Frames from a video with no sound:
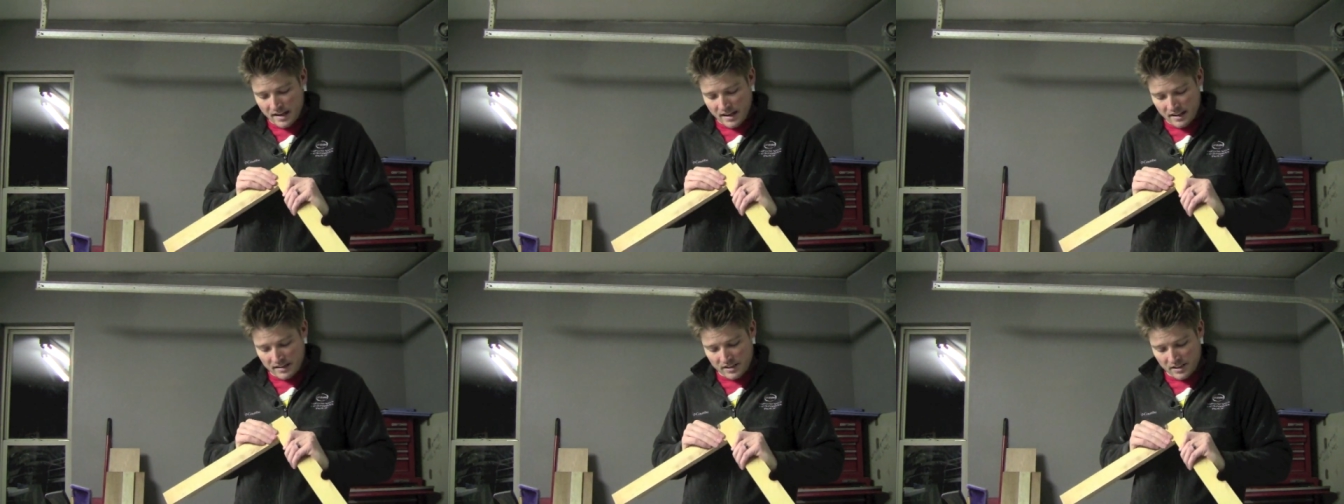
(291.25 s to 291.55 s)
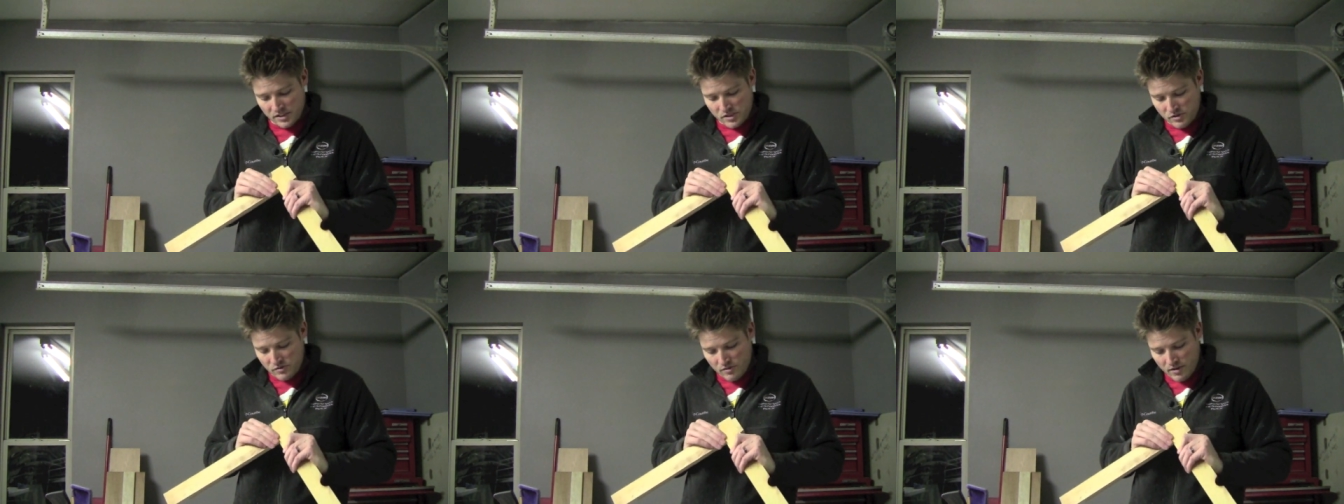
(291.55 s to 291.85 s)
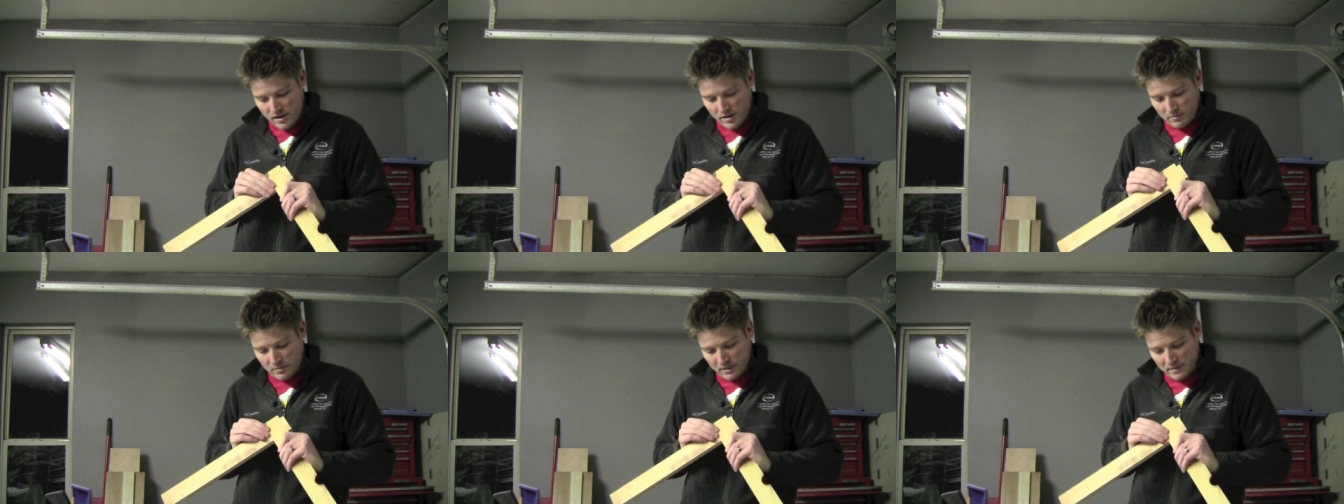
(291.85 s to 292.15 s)
in the
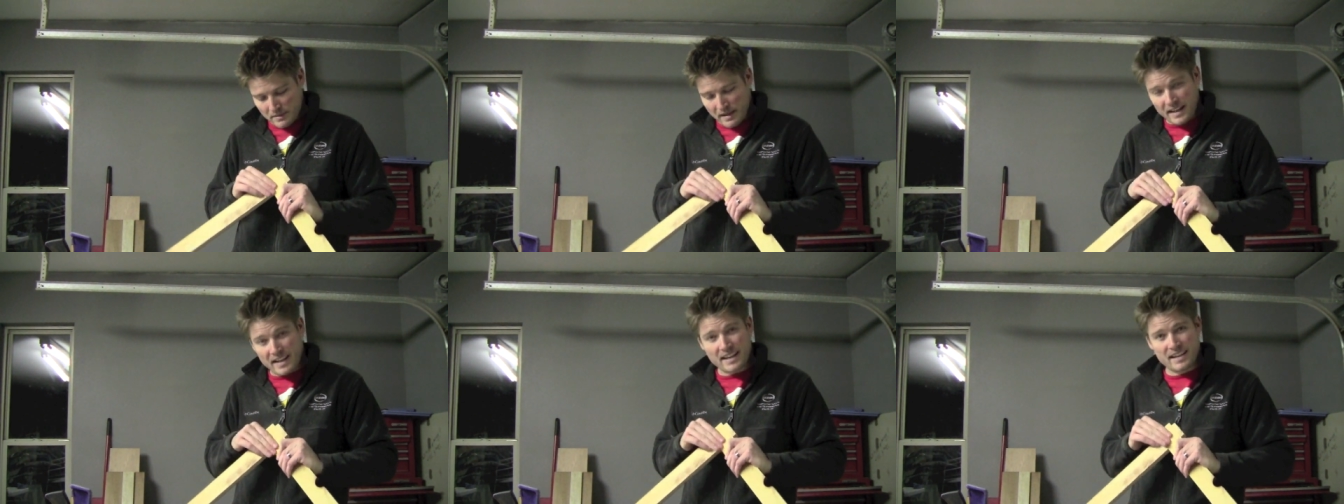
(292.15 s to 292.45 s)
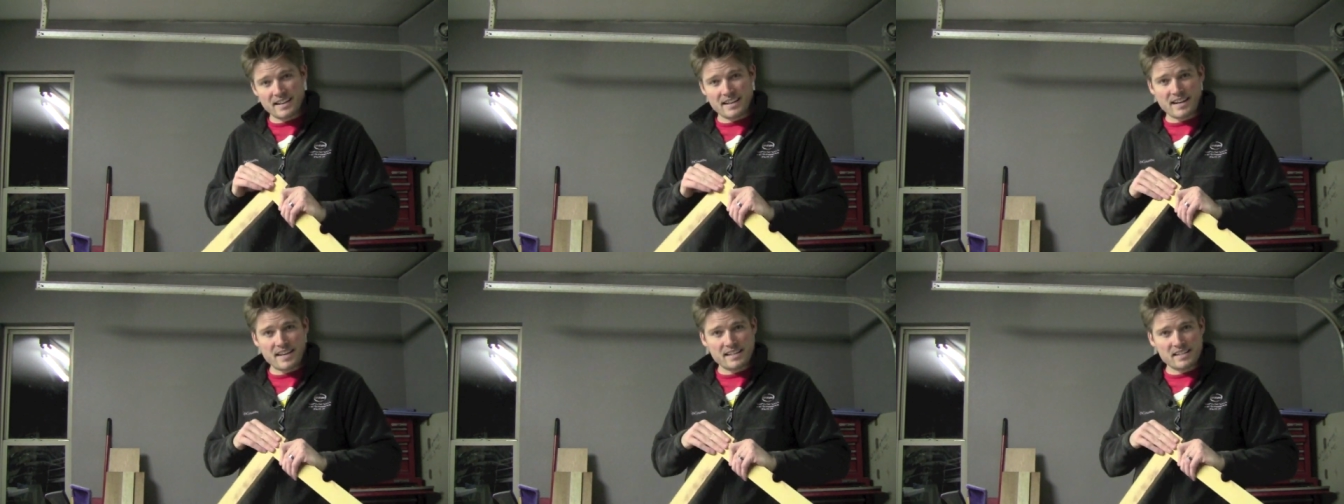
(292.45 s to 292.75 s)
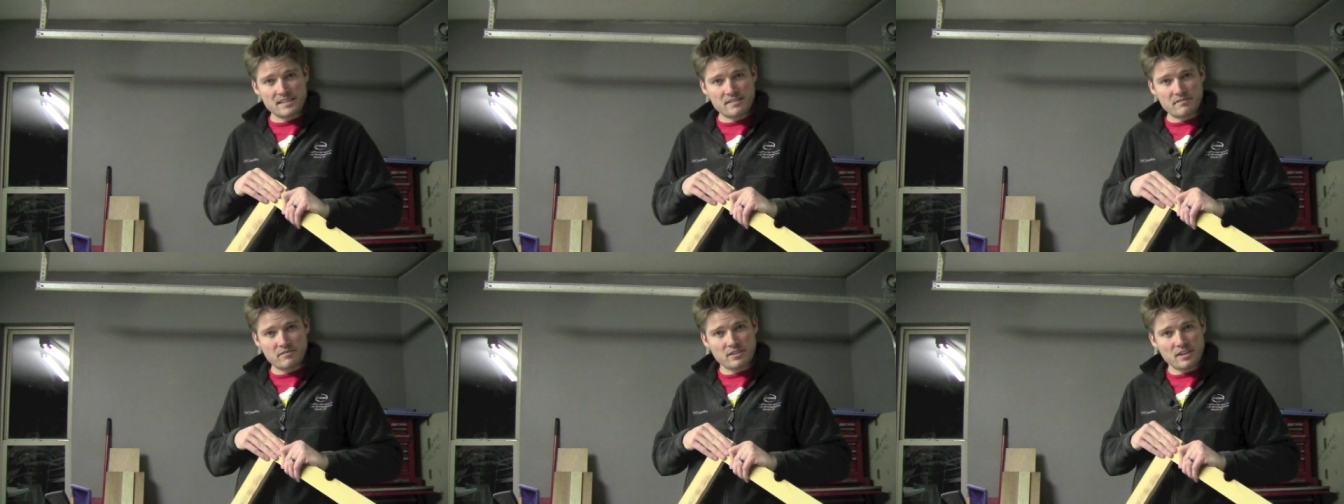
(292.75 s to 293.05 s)
joint will make it
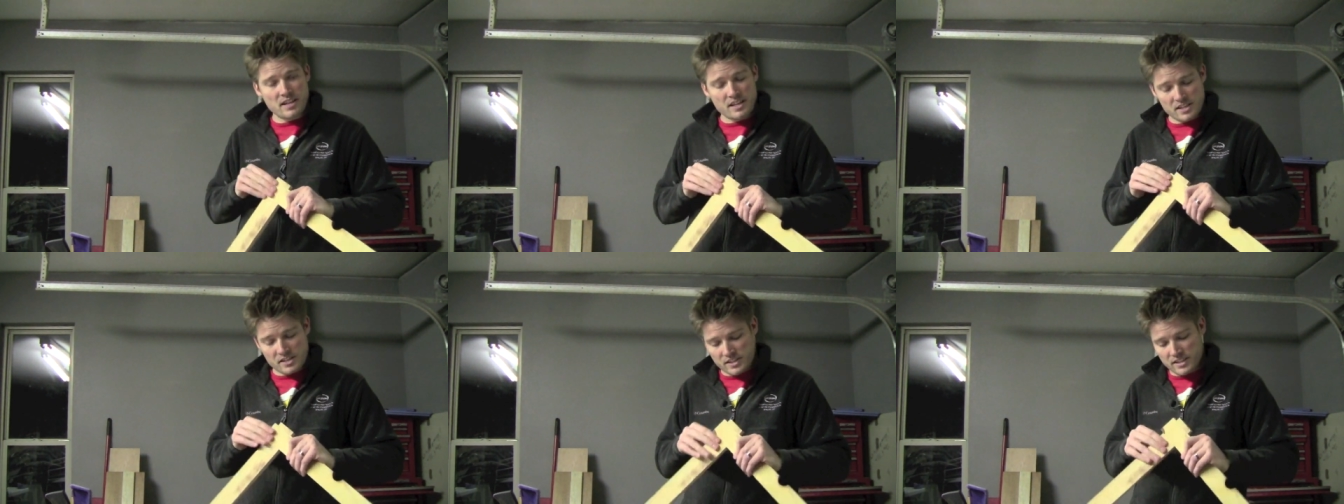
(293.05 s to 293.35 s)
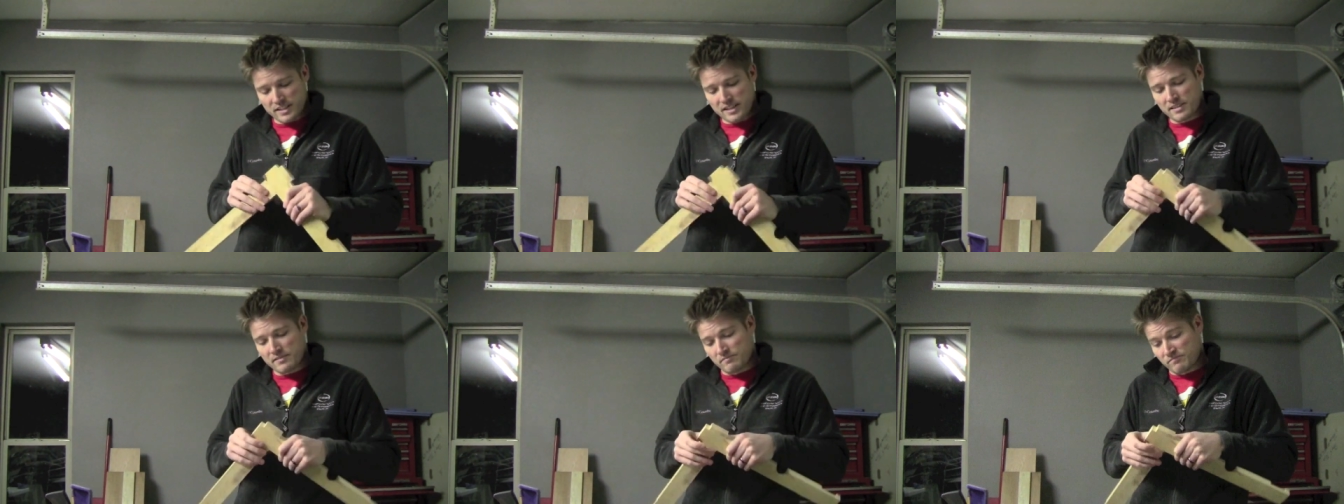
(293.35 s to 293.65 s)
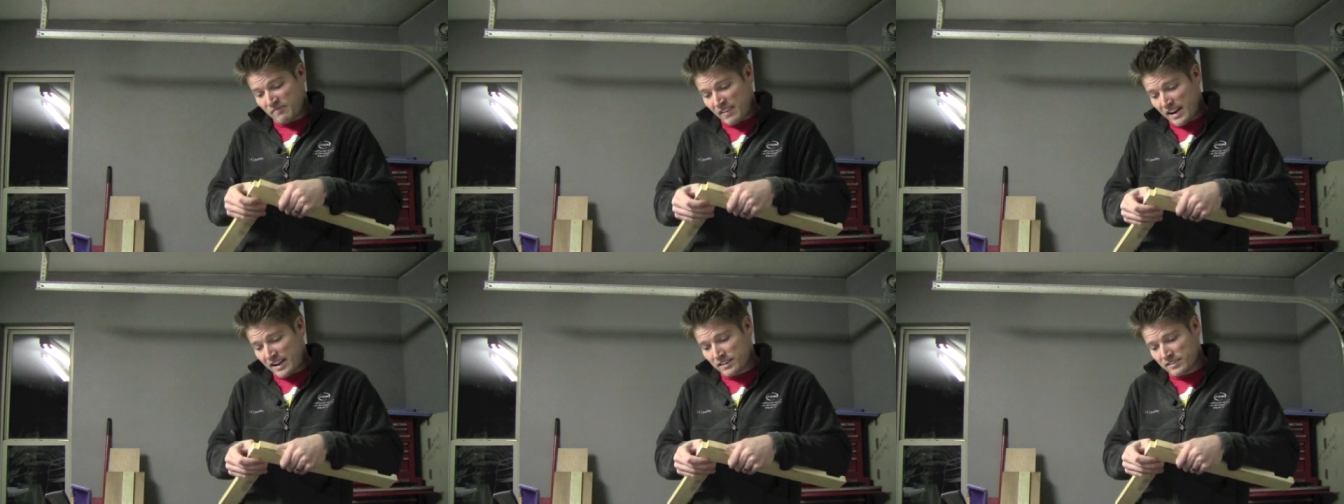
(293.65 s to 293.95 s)
nice and flush and then
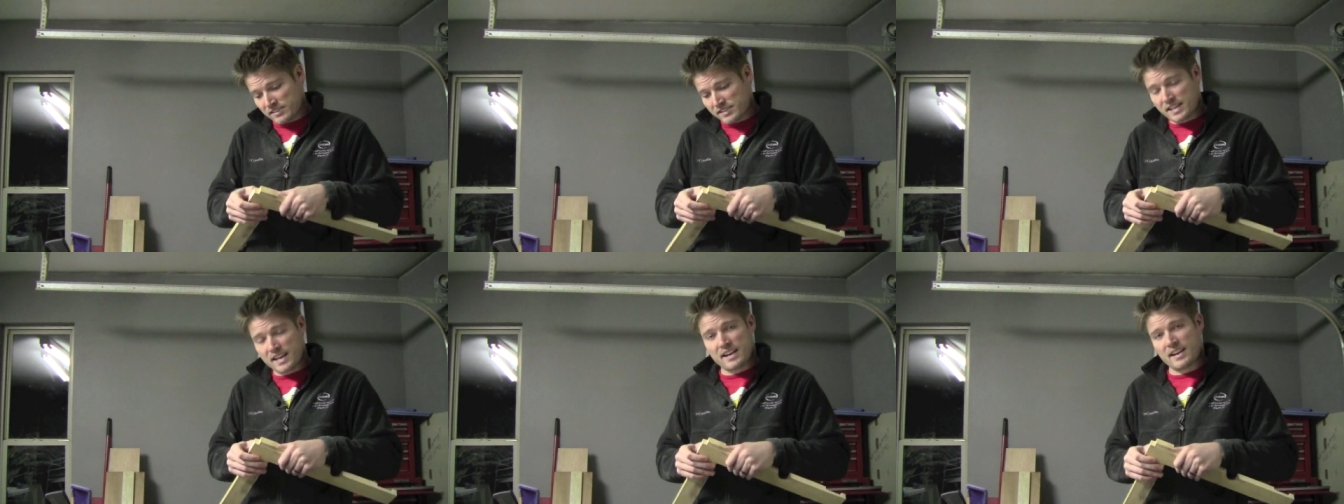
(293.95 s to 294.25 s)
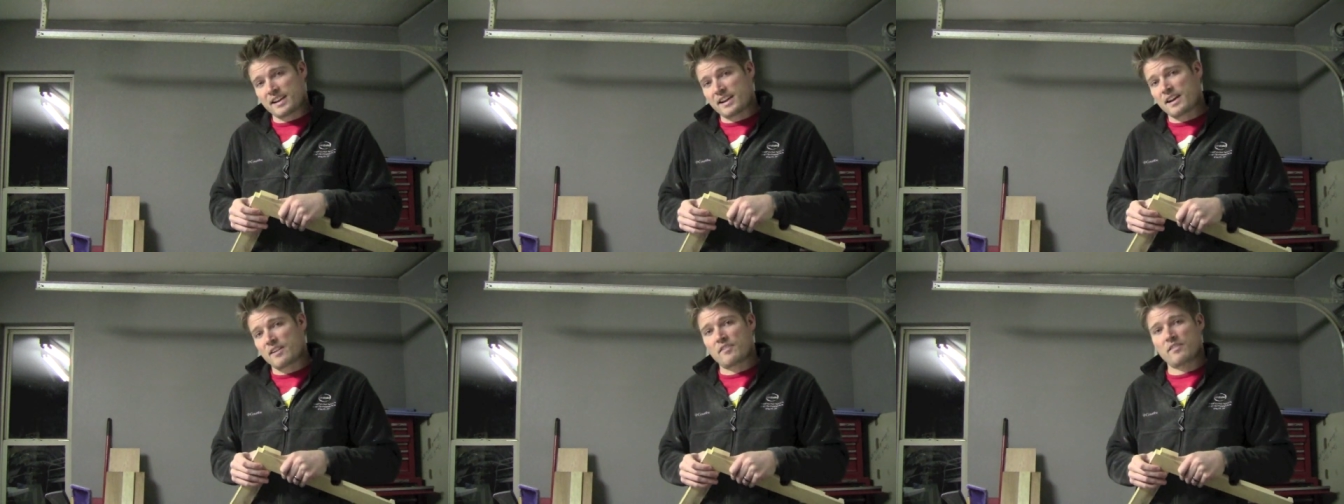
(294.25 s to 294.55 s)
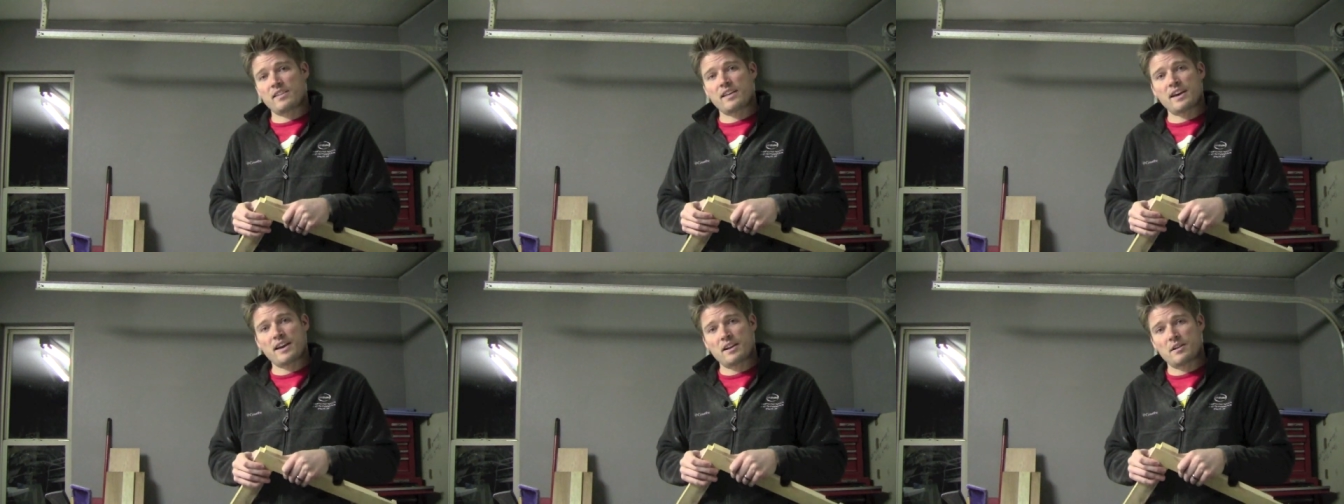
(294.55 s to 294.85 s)
final sanding
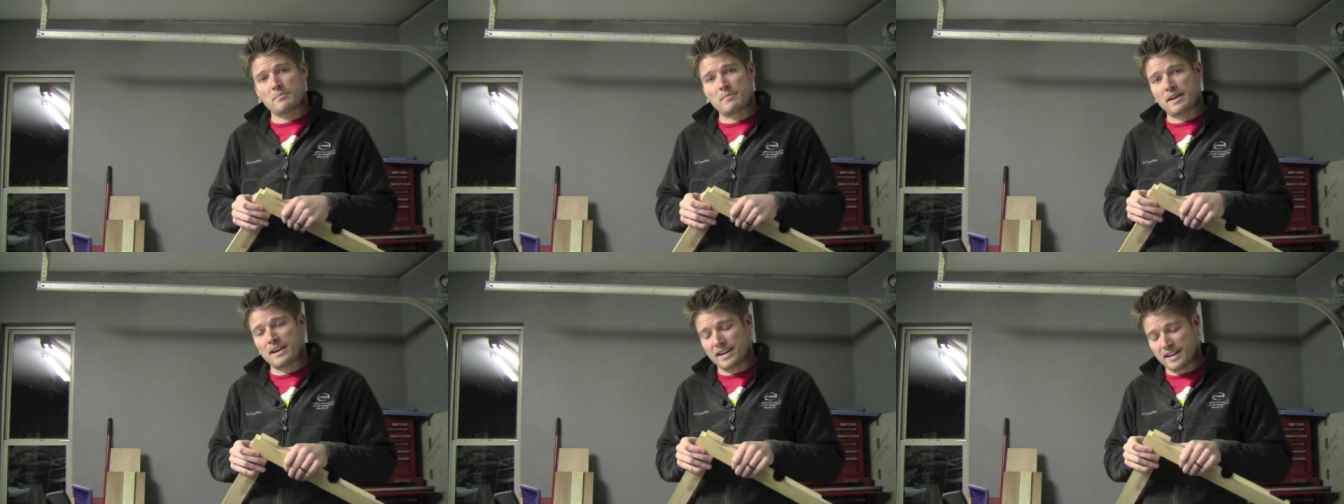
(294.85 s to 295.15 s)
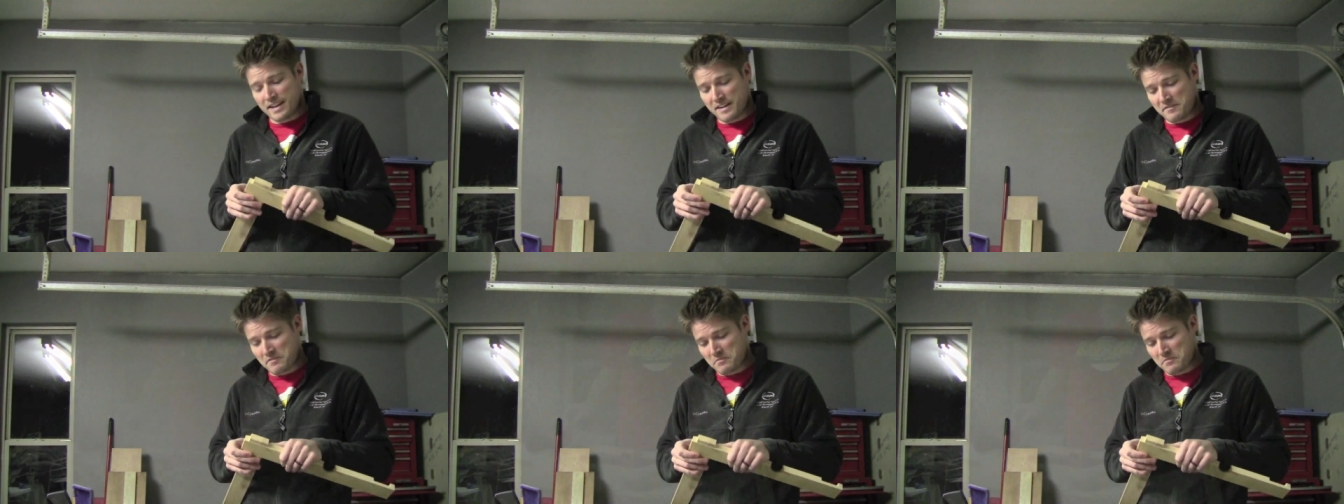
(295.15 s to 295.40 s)
after that will make it